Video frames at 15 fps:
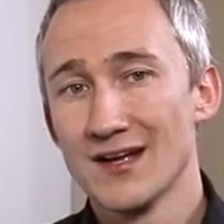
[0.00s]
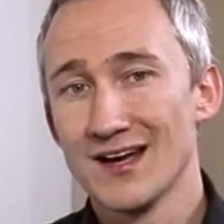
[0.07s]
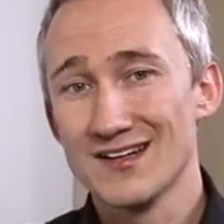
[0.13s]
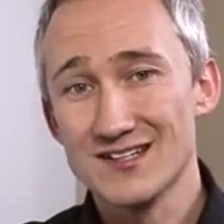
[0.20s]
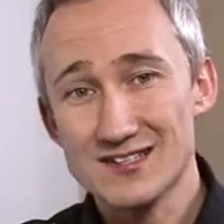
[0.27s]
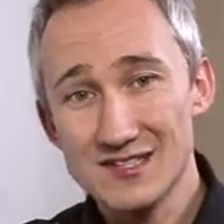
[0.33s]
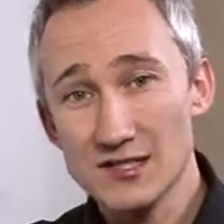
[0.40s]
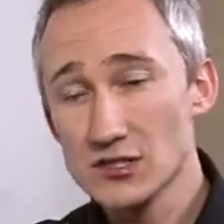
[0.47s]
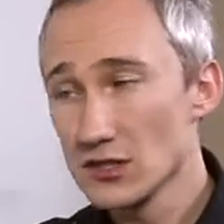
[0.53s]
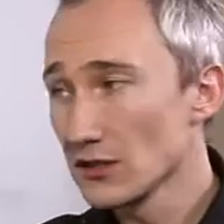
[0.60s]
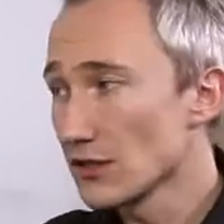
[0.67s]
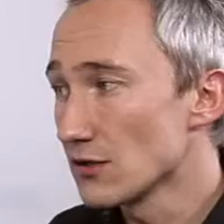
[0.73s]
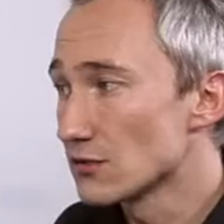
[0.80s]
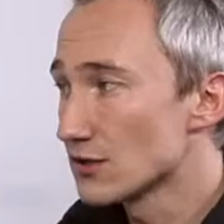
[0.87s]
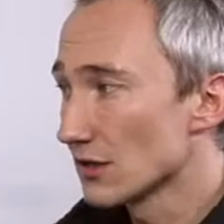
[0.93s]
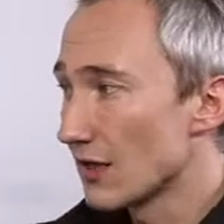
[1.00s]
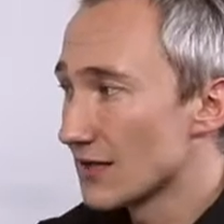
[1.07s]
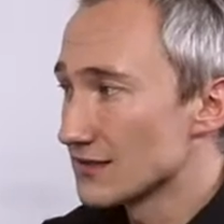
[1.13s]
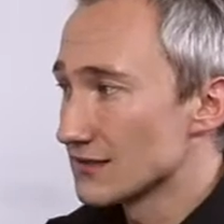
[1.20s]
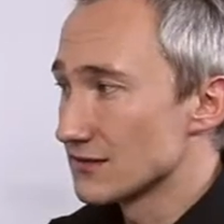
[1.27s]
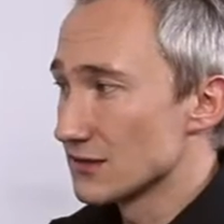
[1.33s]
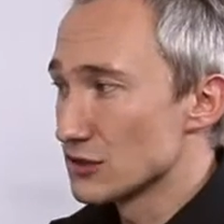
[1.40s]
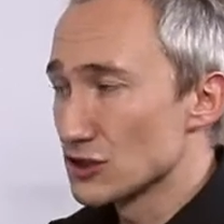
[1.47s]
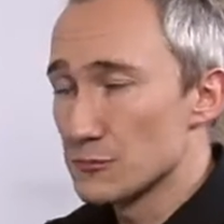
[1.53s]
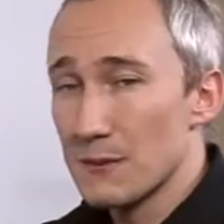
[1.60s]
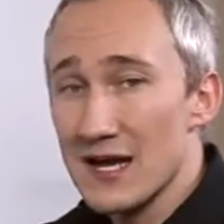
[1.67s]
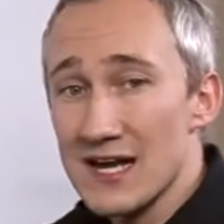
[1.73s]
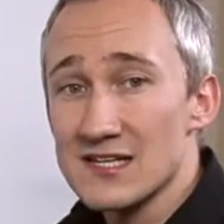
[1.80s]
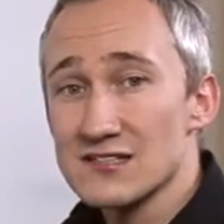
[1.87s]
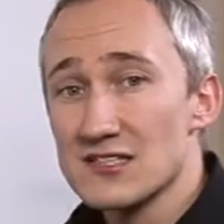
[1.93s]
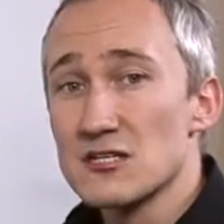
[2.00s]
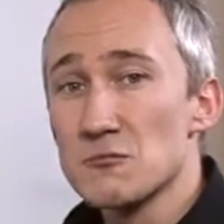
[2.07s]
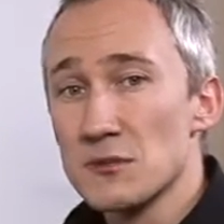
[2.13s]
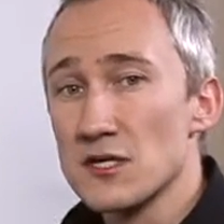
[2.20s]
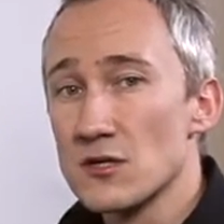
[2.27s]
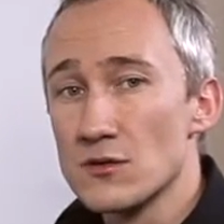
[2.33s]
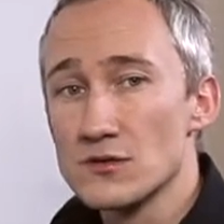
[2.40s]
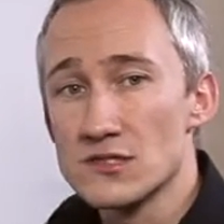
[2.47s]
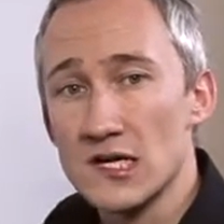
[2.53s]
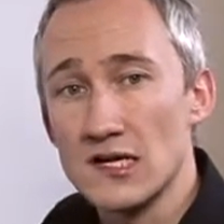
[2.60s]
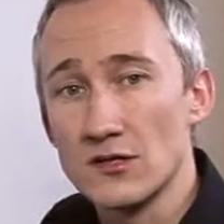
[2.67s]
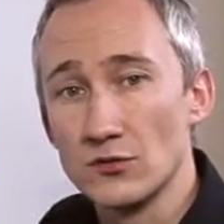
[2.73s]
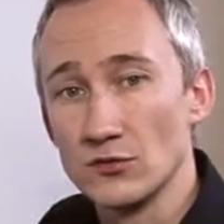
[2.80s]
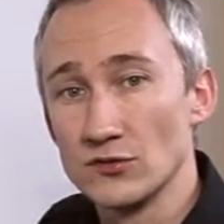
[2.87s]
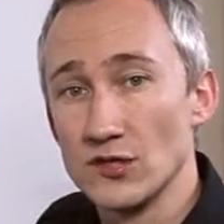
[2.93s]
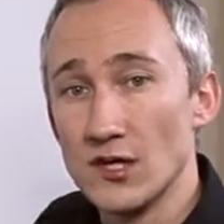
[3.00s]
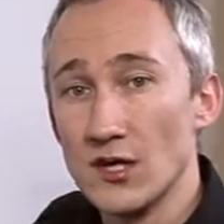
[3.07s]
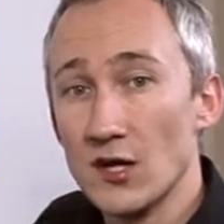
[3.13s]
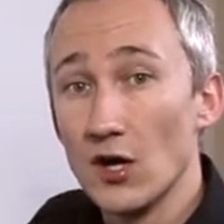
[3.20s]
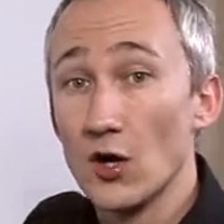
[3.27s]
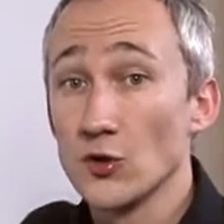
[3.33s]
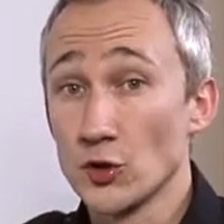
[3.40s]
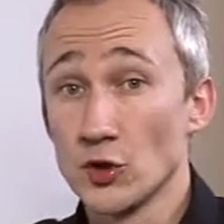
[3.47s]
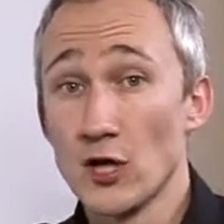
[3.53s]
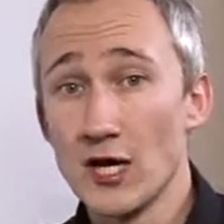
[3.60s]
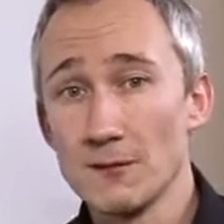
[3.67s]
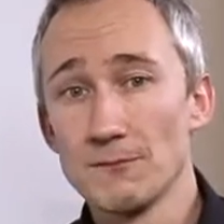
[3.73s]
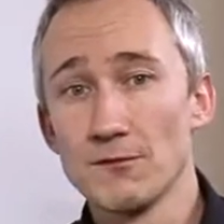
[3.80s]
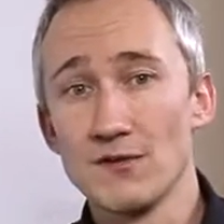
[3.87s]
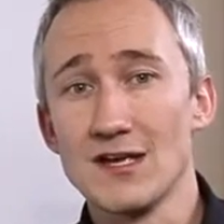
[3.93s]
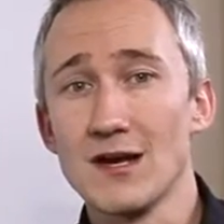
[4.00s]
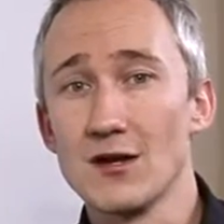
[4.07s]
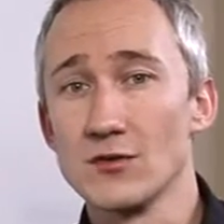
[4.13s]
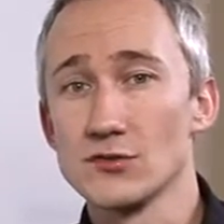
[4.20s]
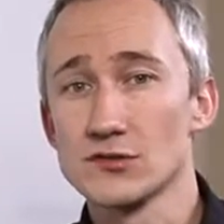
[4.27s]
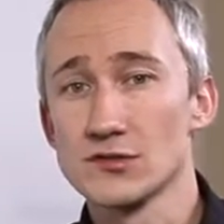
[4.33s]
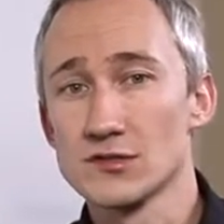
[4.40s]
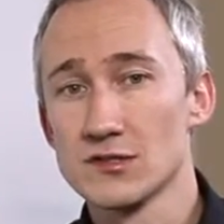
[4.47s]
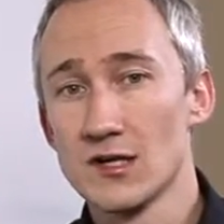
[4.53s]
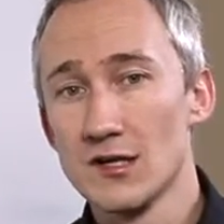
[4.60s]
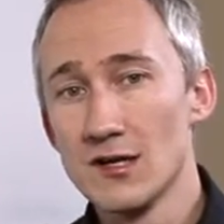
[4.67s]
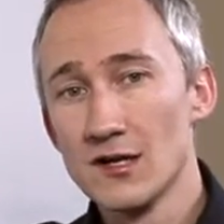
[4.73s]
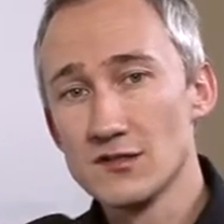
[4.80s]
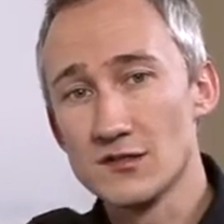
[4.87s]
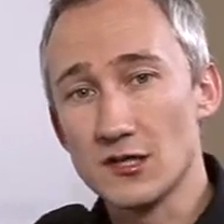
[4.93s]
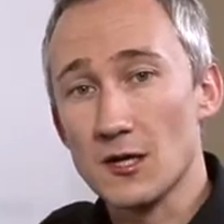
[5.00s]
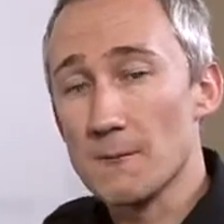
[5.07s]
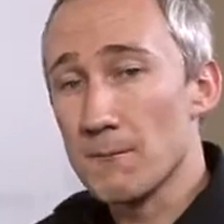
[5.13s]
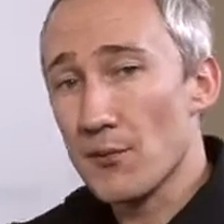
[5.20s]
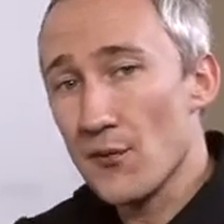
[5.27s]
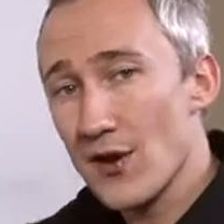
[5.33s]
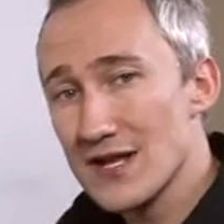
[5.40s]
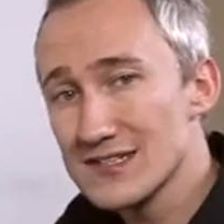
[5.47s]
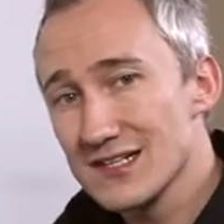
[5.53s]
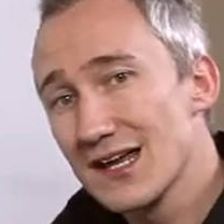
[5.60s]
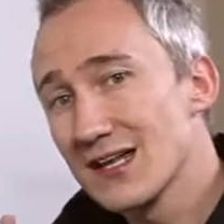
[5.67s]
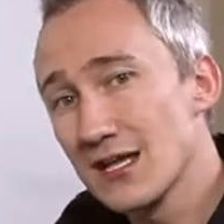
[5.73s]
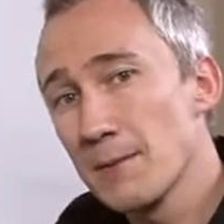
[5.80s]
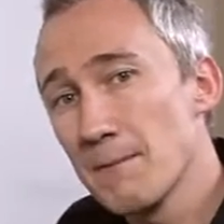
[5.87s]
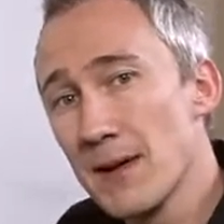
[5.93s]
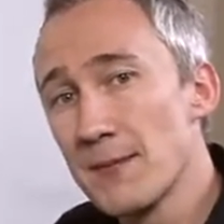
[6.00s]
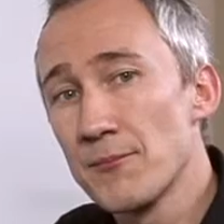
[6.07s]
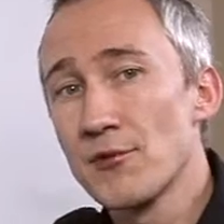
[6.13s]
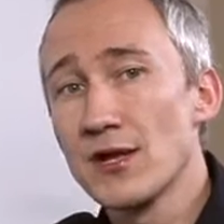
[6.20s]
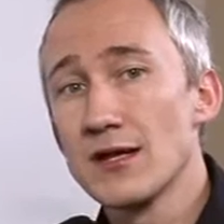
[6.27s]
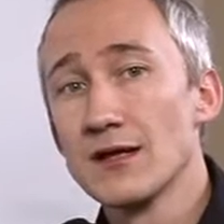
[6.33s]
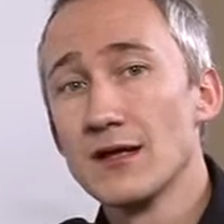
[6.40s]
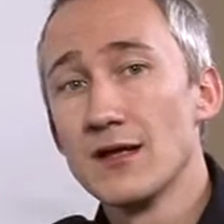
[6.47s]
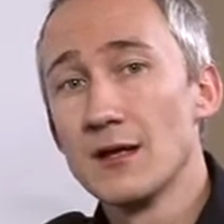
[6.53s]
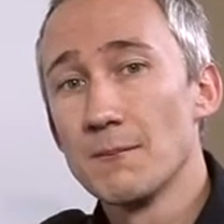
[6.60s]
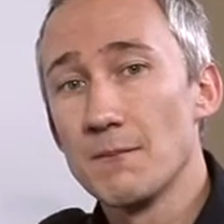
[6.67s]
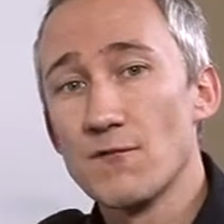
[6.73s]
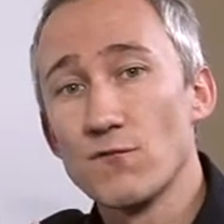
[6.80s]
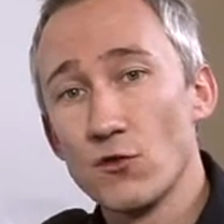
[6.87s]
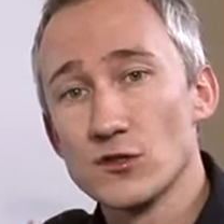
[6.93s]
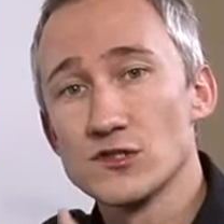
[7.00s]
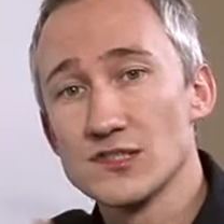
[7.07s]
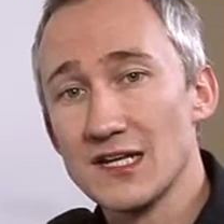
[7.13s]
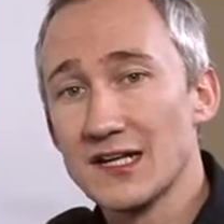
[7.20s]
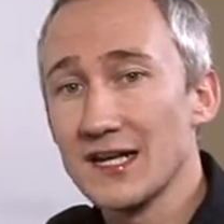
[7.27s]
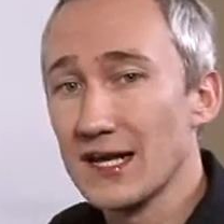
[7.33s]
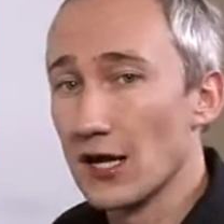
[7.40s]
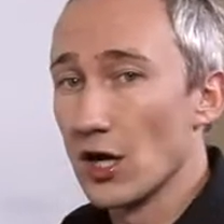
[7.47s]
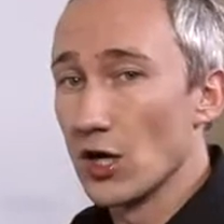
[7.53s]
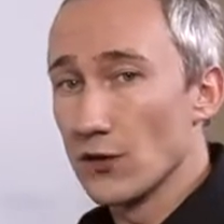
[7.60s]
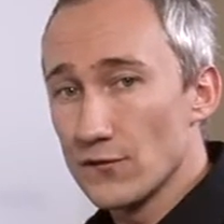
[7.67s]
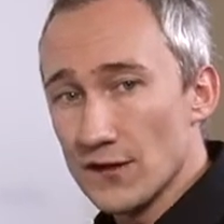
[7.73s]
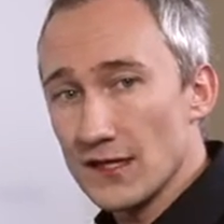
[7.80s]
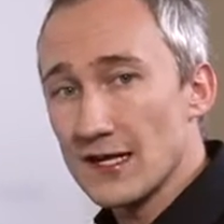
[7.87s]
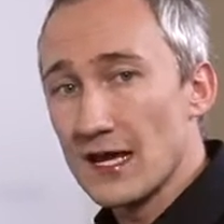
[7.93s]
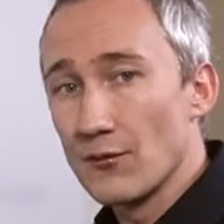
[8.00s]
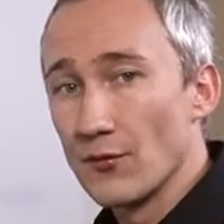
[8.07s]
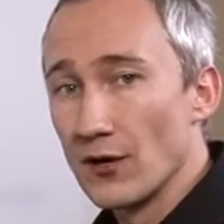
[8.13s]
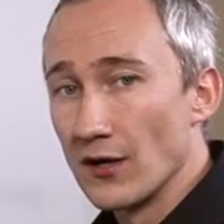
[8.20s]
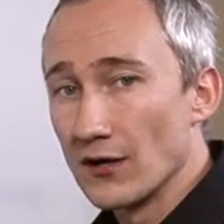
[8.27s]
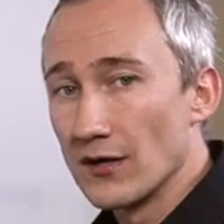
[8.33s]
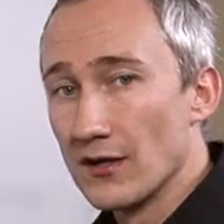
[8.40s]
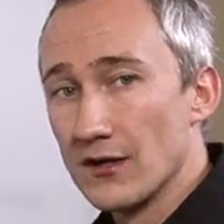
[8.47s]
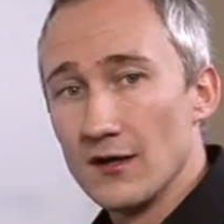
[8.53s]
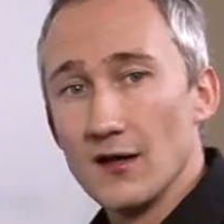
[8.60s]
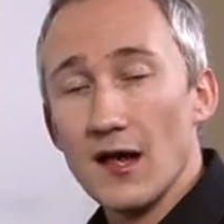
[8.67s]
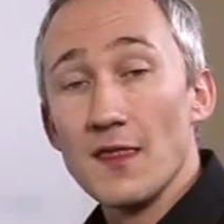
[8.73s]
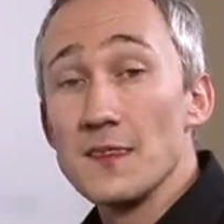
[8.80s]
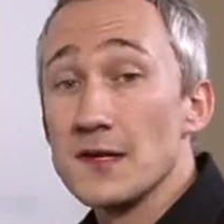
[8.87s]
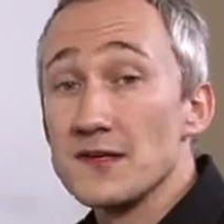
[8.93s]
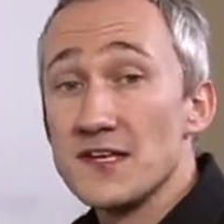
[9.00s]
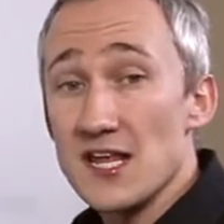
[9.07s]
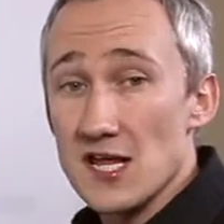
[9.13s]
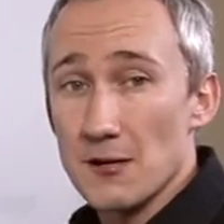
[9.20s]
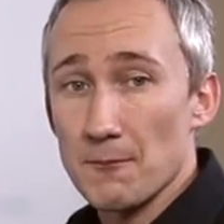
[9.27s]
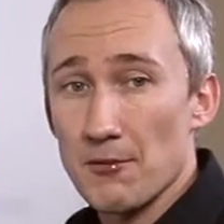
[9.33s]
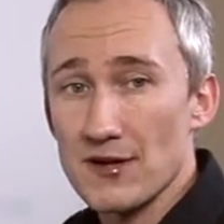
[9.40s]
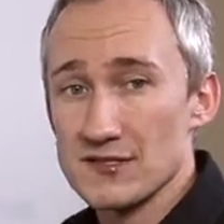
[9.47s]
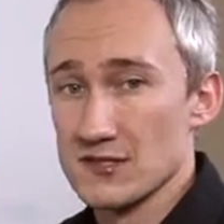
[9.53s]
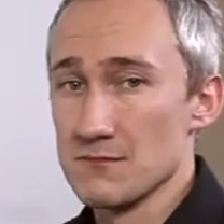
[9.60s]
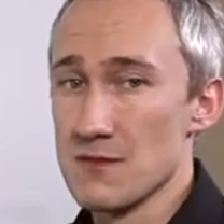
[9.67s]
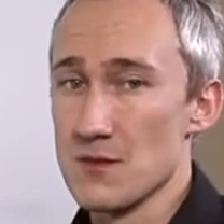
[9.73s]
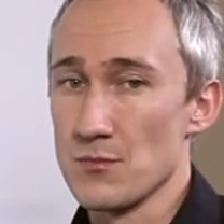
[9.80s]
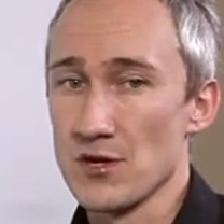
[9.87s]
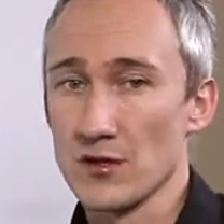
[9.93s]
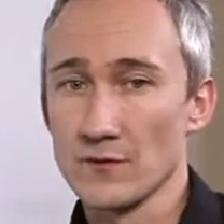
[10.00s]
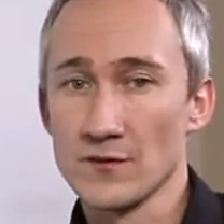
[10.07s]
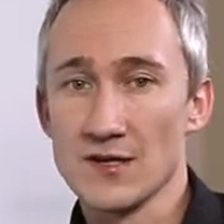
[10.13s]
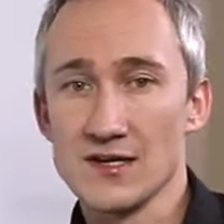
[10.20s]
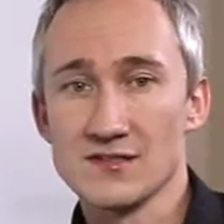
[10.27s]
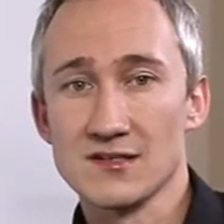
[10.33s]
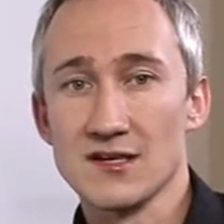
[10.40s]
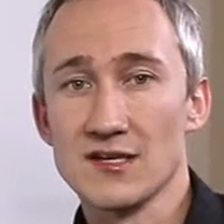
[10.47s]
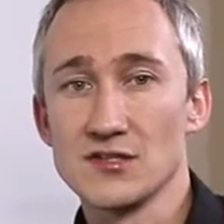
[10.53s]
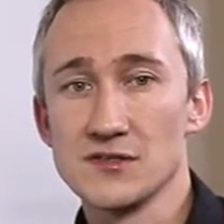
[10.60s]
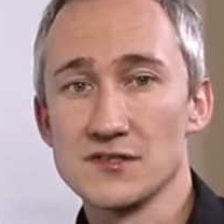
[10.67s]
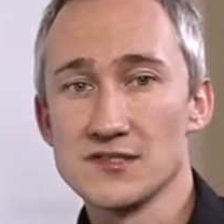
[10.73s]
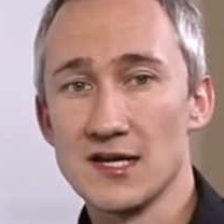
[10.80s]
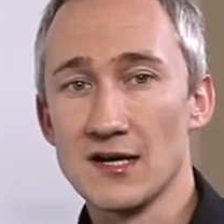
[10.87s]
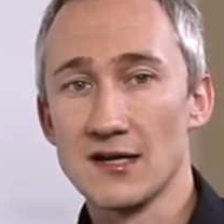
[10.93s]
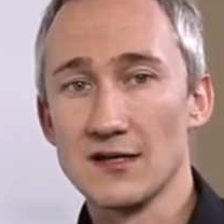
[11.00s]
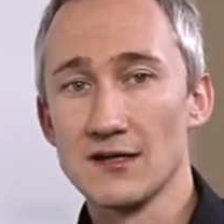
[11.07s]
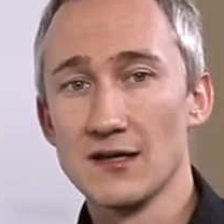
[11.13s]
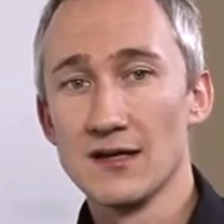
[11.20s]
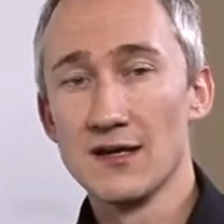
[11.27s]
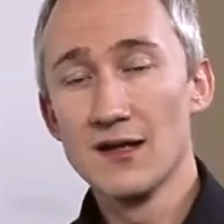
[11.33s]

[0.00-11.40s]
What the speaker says: and essentially utilizes the spare CPU cycles on your Hyper-V hosts to compress any memory before sending it over the network and then decompress the memory on the destination side.